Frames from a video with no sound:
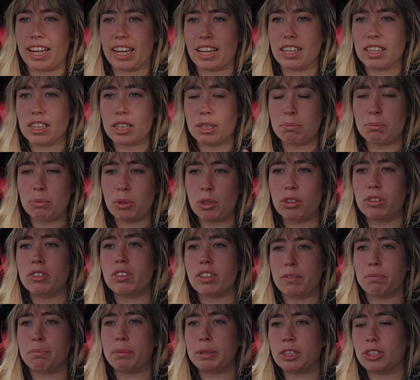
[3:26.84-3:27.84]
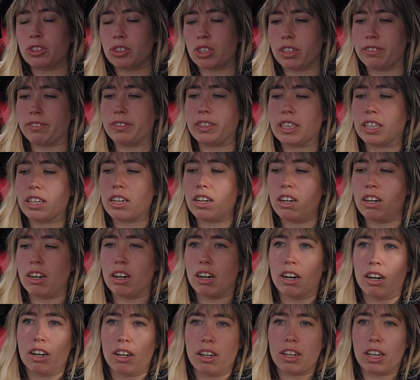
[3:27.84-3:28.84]
the more I've been driving the
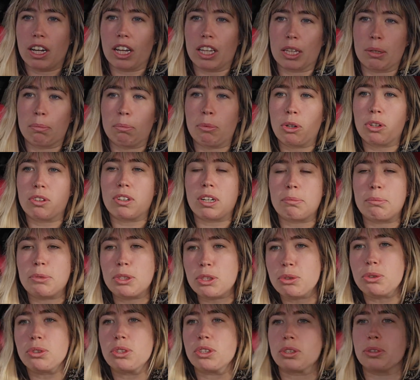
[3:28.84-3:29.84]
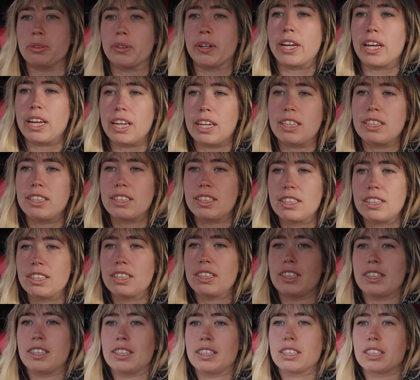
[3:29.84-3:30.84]
car and the more I'm used to it,
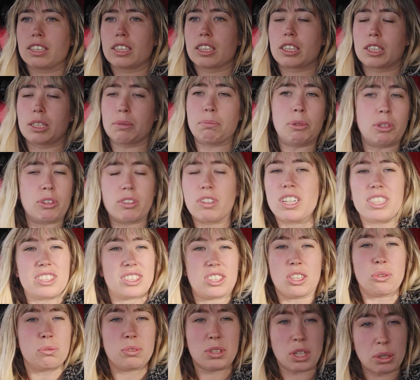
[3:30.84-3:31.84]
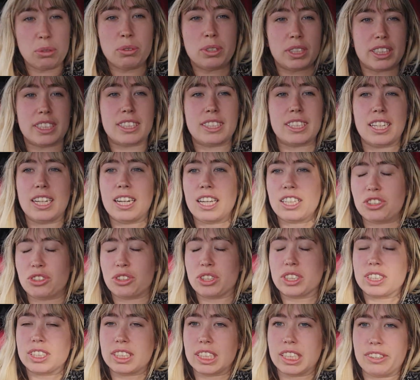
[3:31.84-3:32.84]
the more I don't notice the
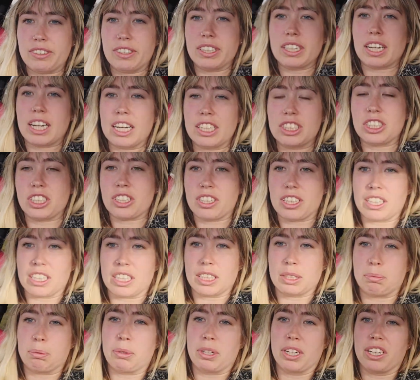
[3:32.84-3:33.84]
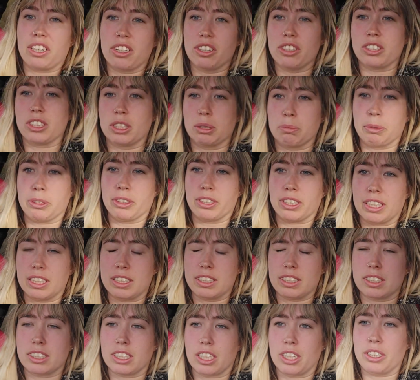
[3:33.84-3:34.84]
electric steering. I actually think it's pretty good, to be
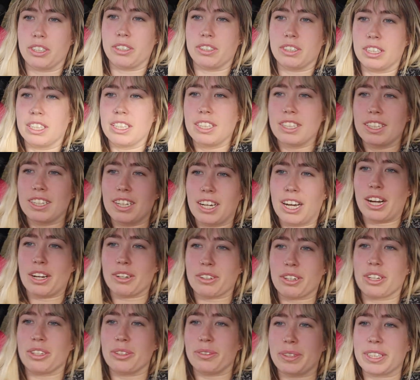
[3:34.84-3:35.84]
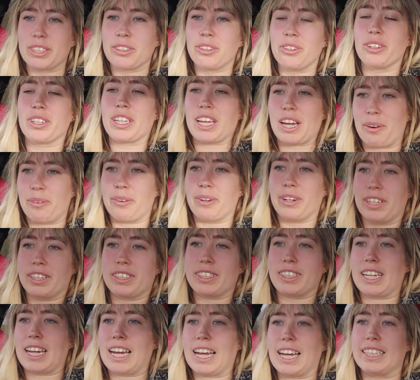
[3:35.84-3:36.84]
honest. So I'm going to ignore that one
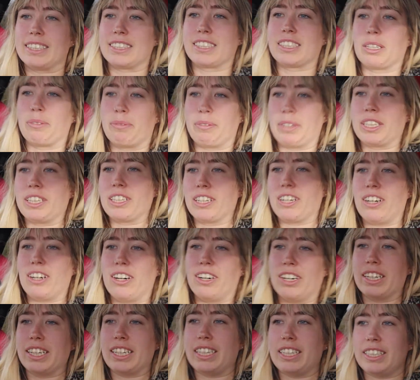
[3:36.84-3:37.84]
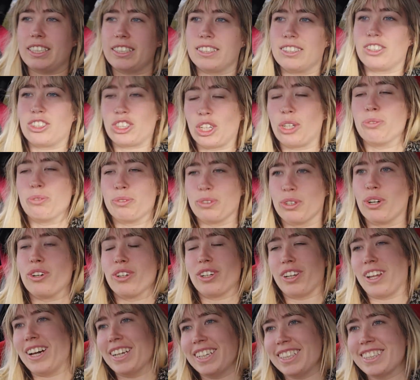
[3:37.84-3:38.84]
as something that I don't not
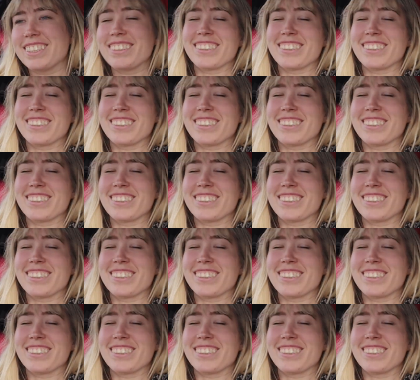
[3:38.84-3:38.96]
like.